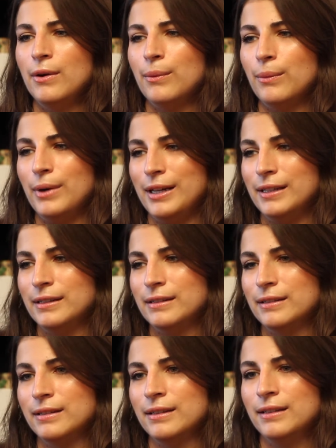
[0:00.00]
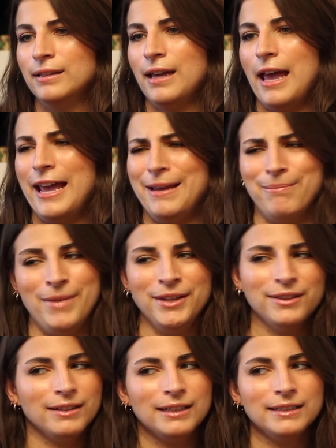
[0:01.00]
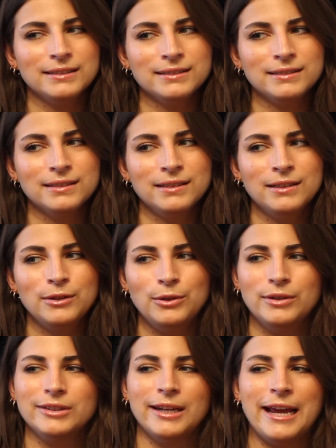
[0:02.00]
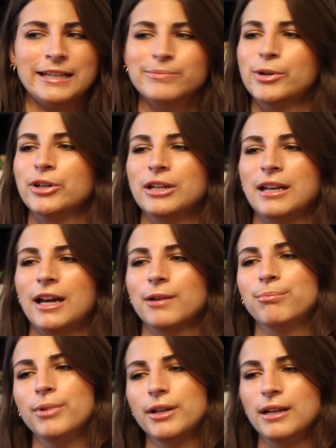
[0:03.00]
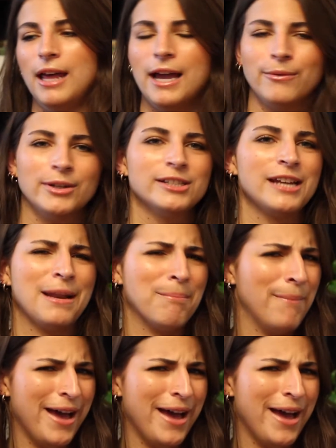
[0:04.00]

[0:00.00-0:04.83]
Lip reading: with a mentalist who is an expert in like body language and